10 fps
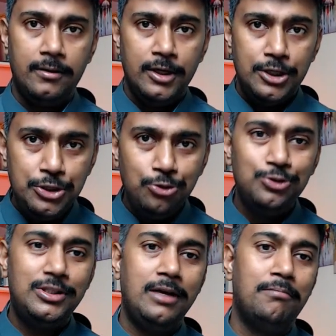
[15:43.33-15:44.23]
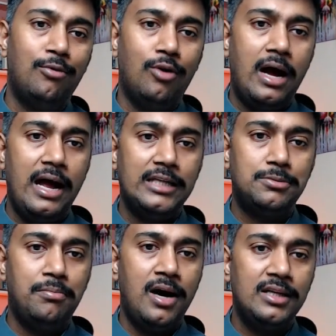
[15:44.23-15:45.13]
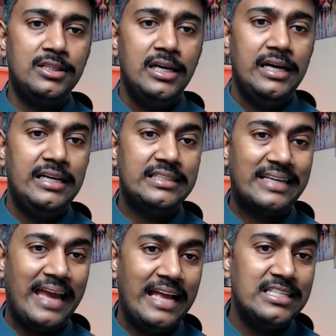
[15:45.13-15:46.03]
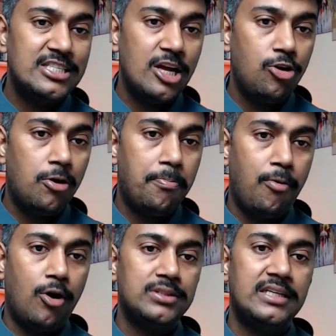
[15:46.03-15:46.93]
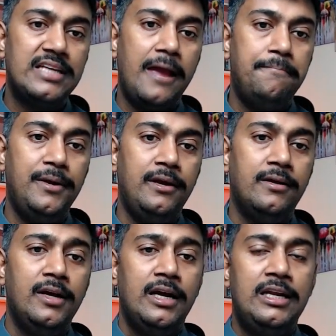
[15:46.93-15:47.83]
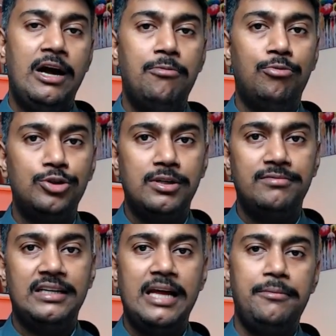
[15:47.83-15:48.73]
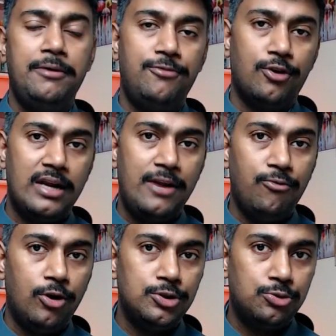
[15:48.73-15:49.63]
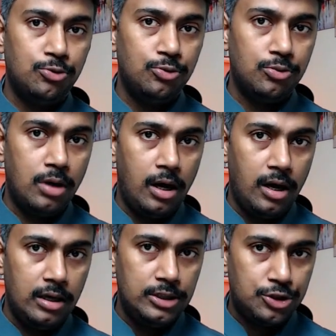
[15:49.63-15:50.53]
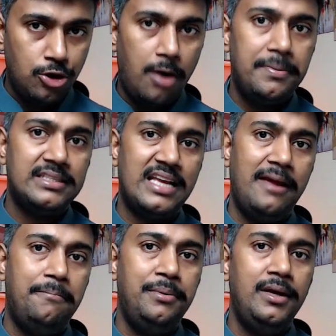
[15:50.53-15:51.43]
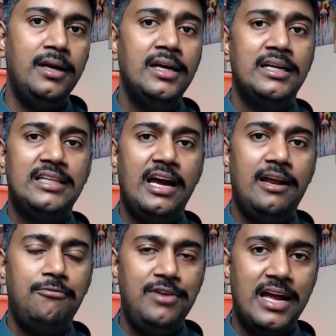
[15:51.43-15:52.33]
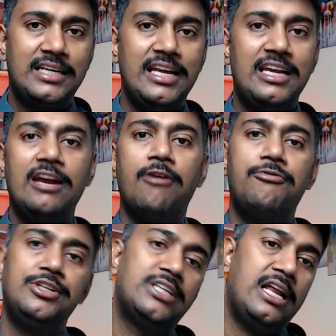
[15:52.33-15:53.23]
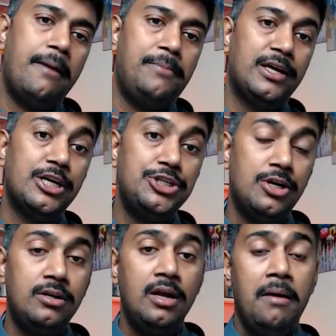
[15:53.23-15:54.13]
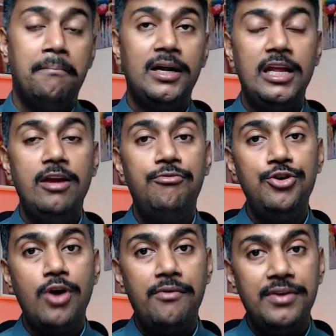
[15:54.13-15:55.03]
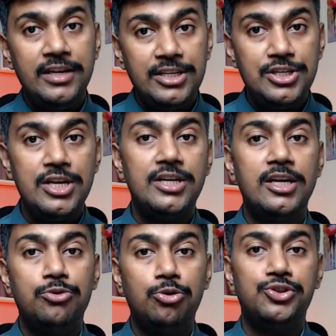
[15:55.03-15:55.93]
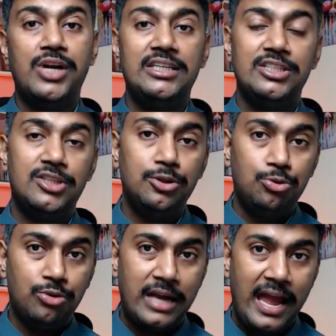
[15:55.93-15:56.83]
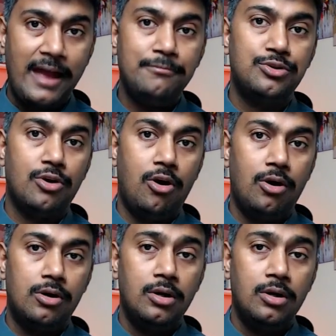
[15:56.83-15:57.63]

using more as much is cancel or pause SIP. Now, most of the time, if your client wants to stop SIP, then we are taking a physical application. But if you have initiated those transactions through CAMS or